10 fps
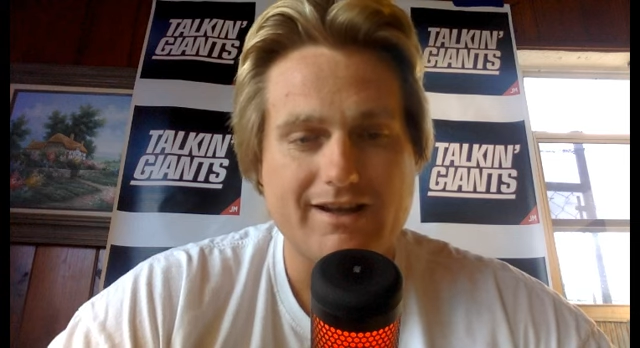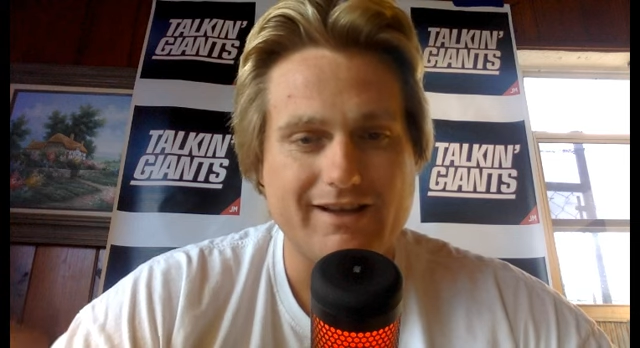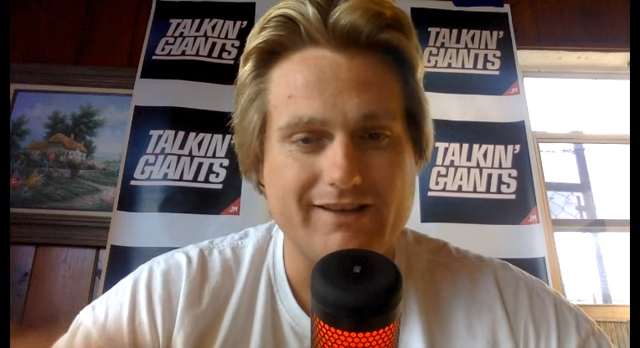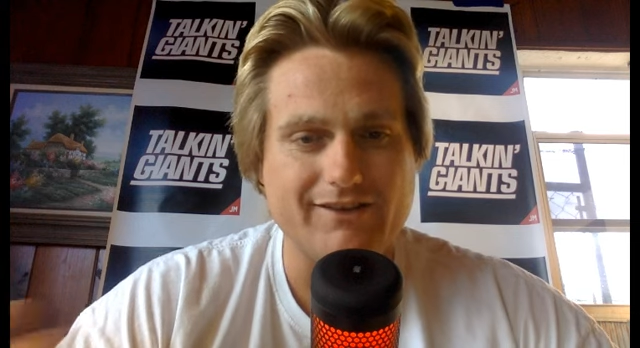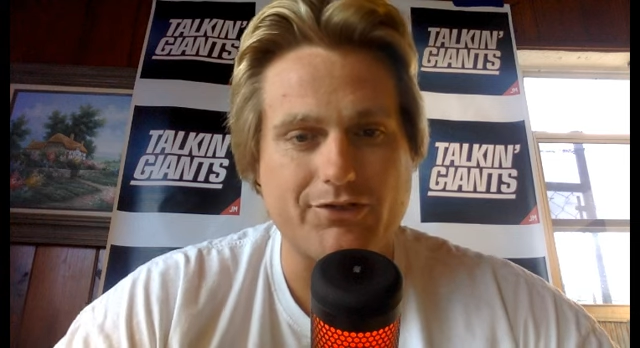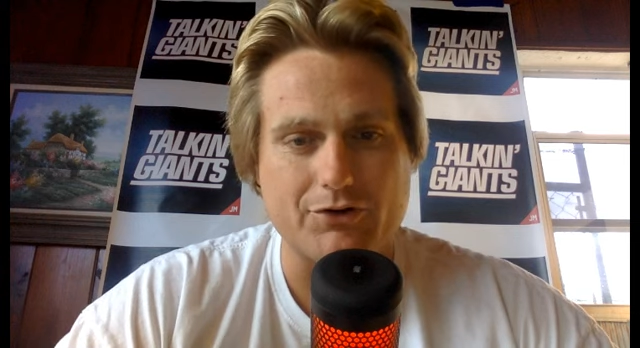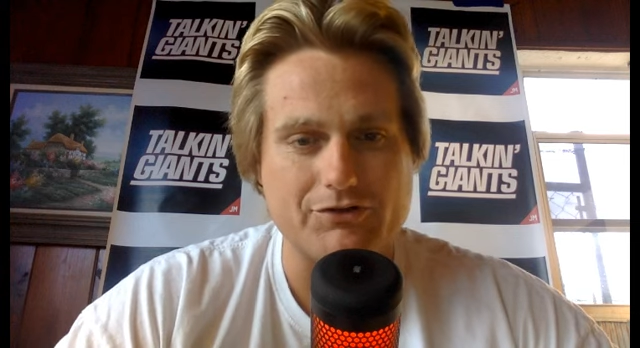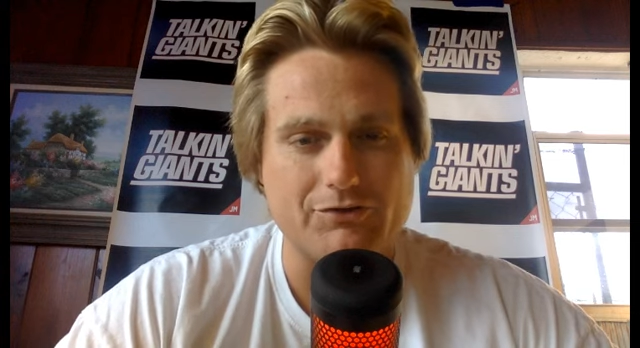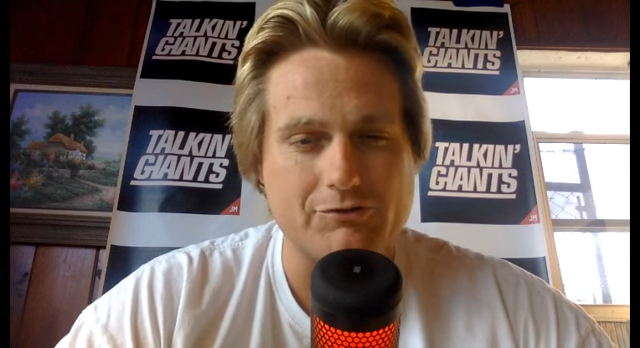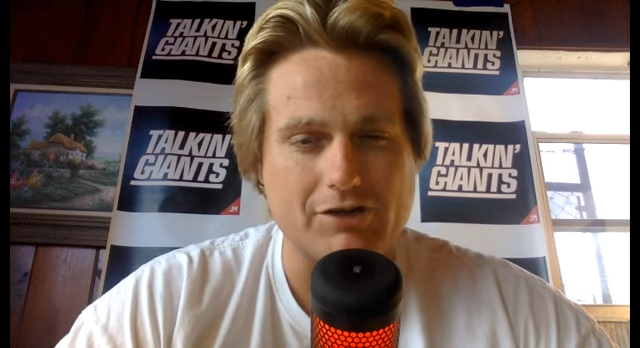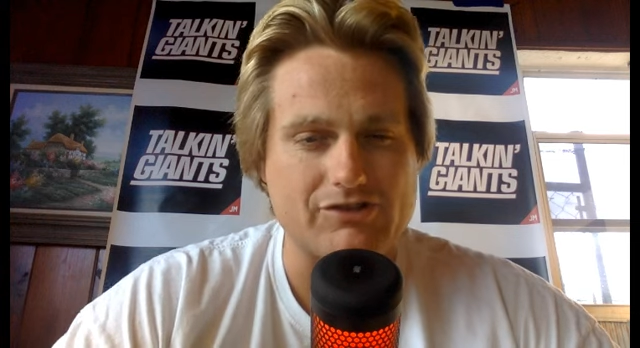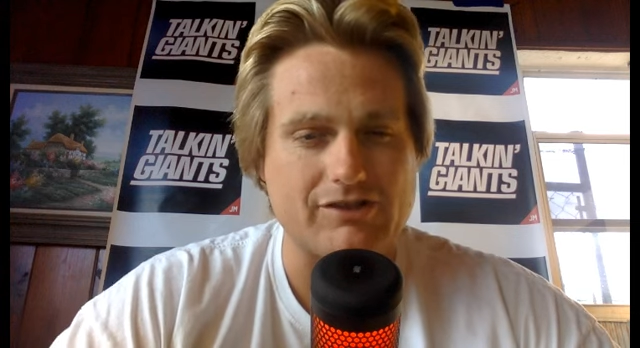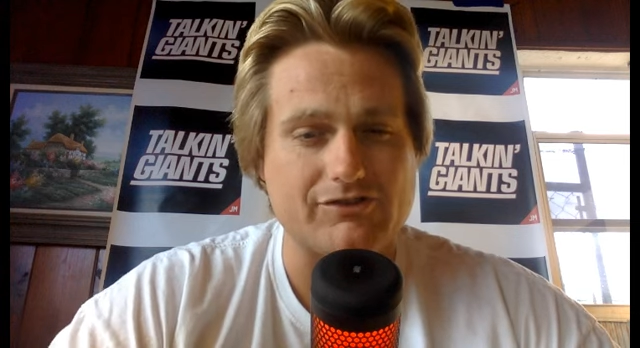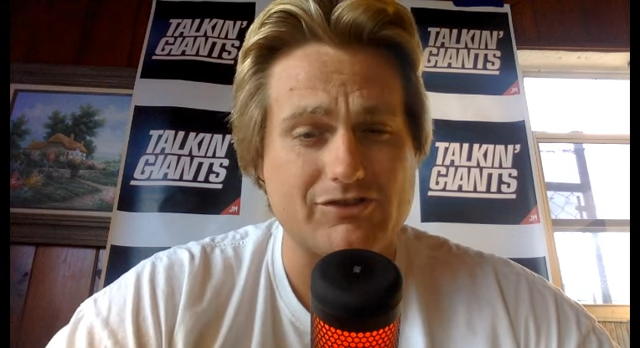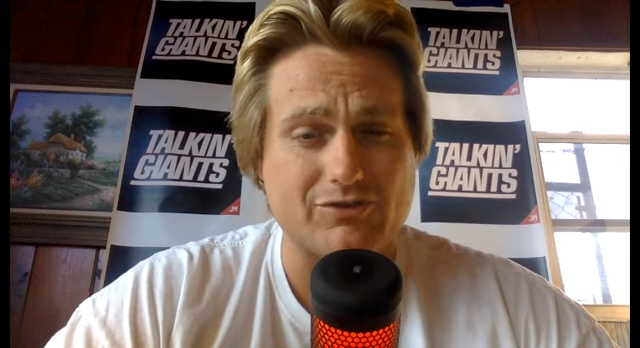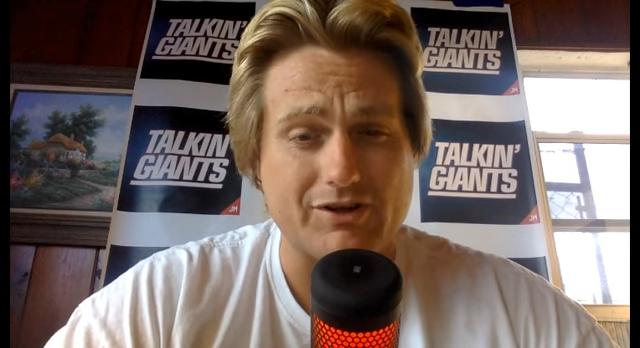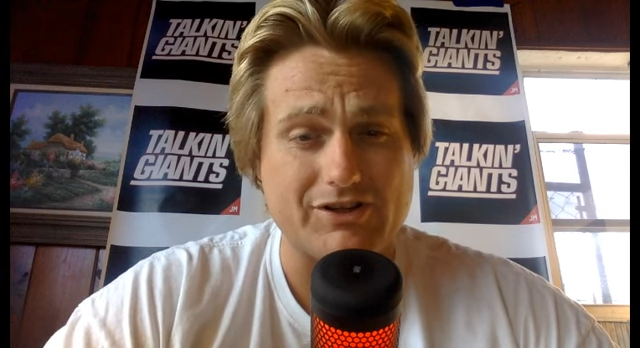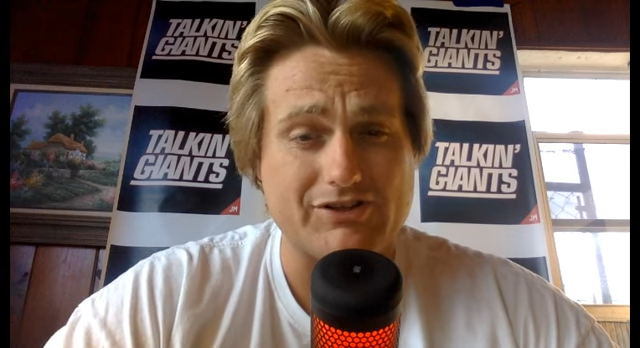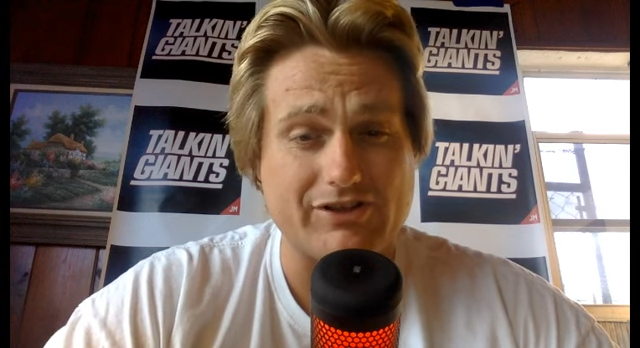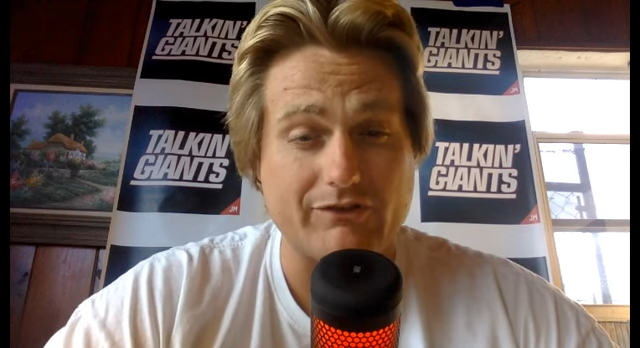and then 32 touchdowns and
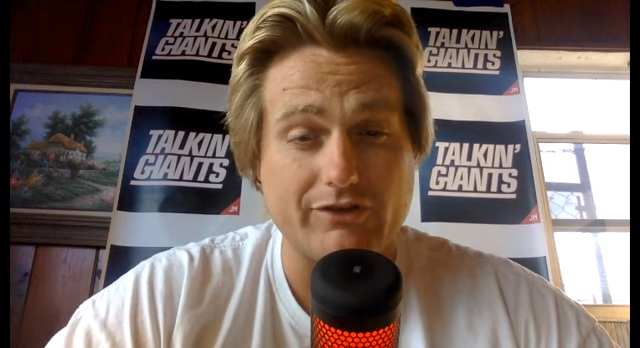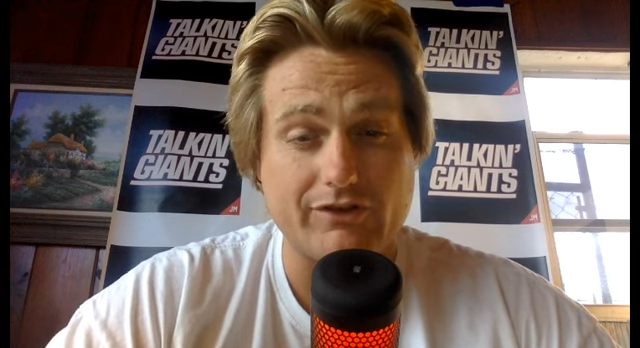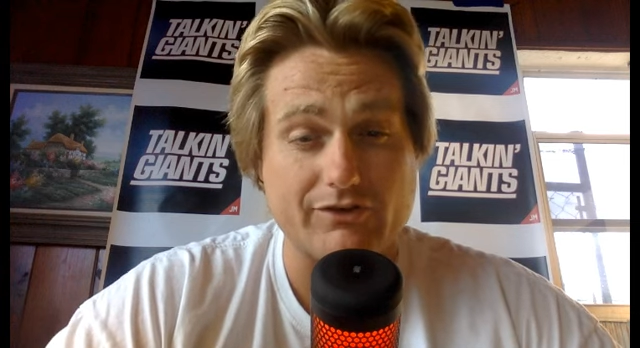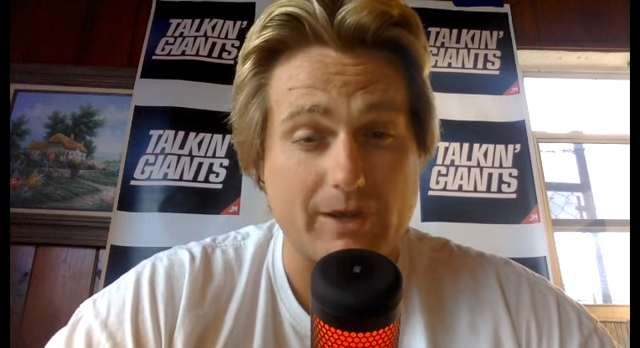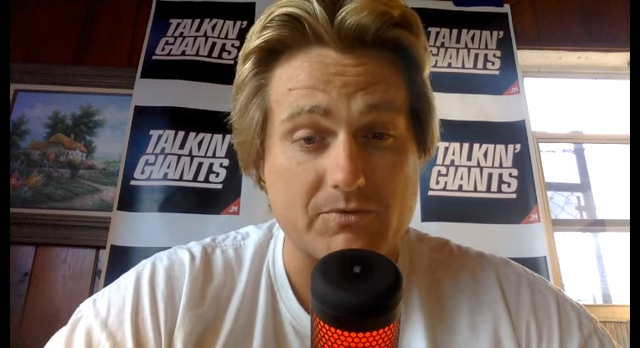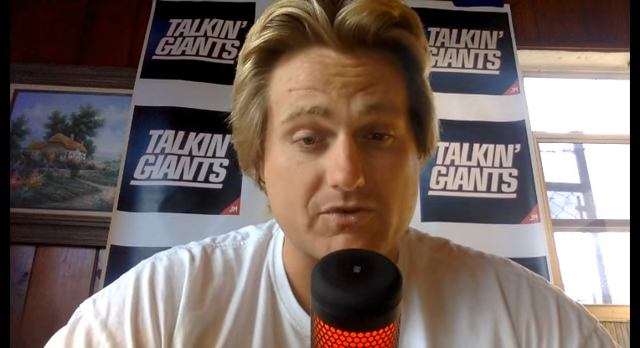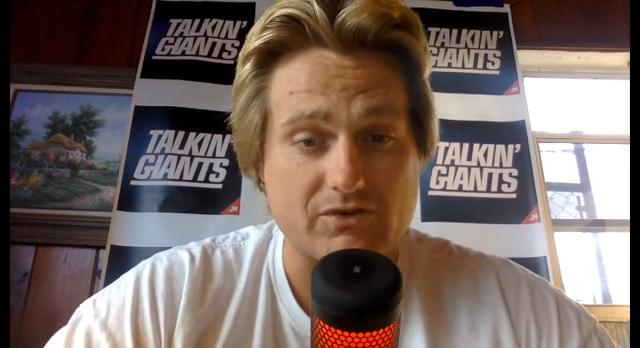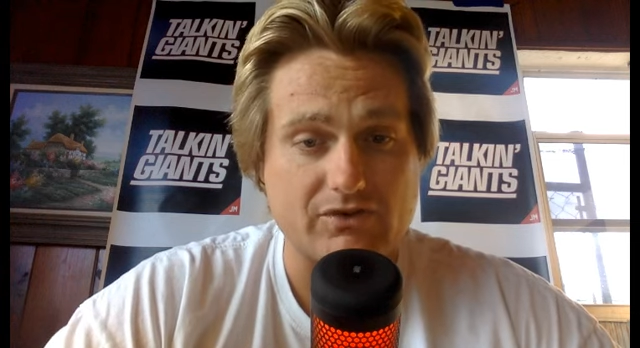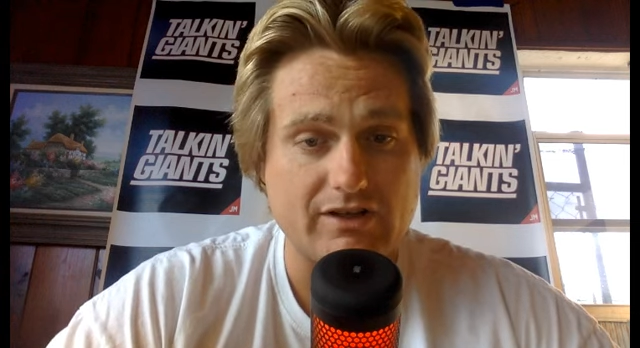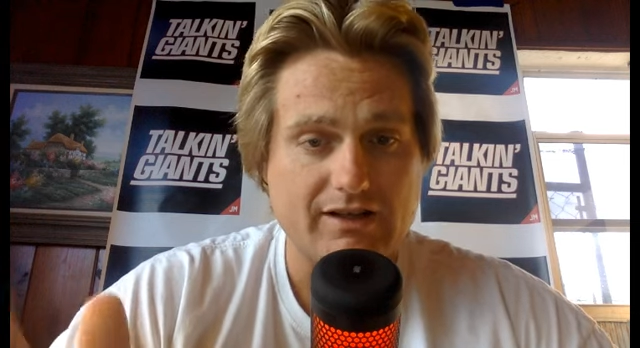27 interceptions.